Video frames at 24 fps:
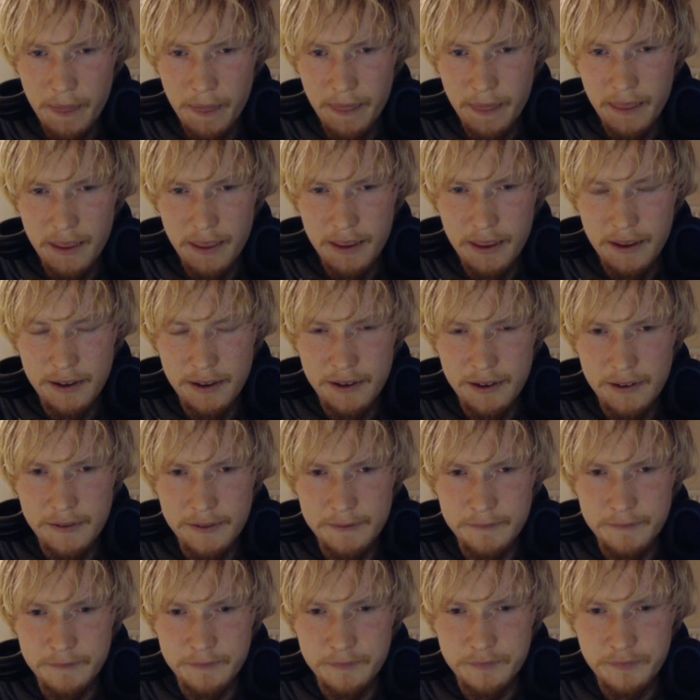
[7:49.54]

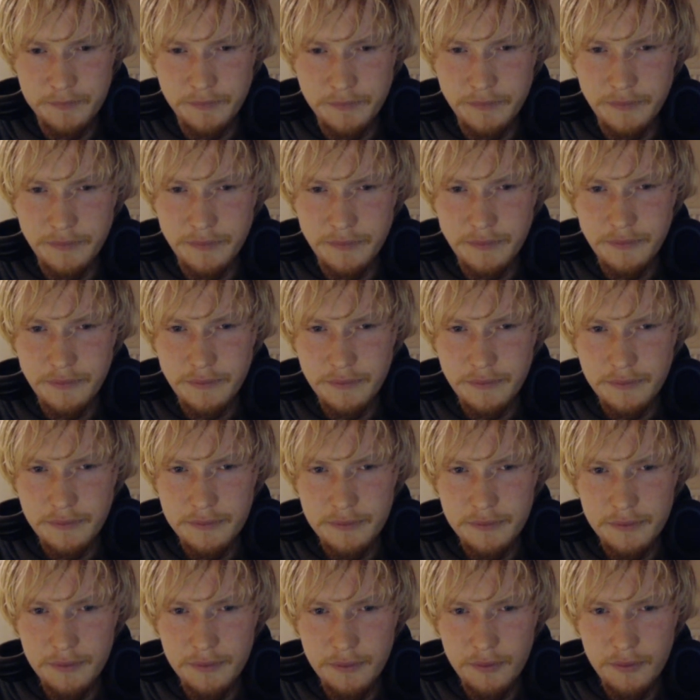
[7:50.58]

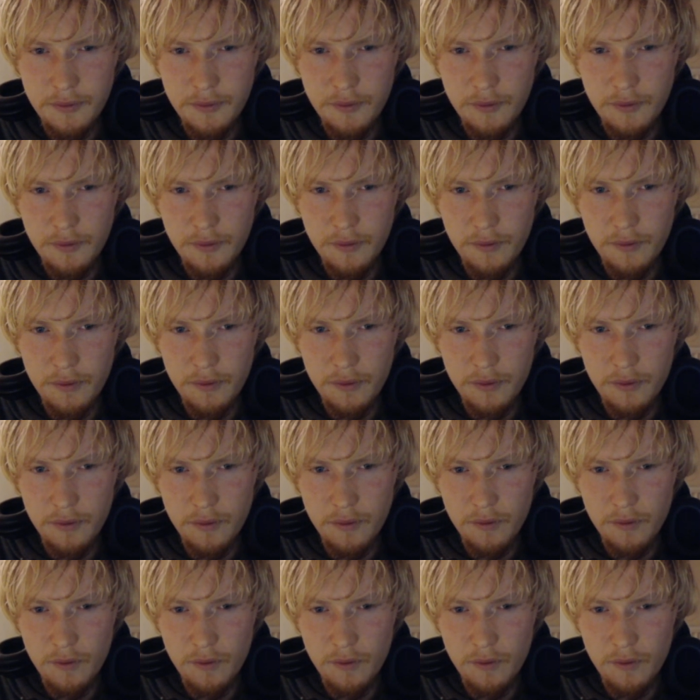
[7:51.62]
No one is speaking in this clip.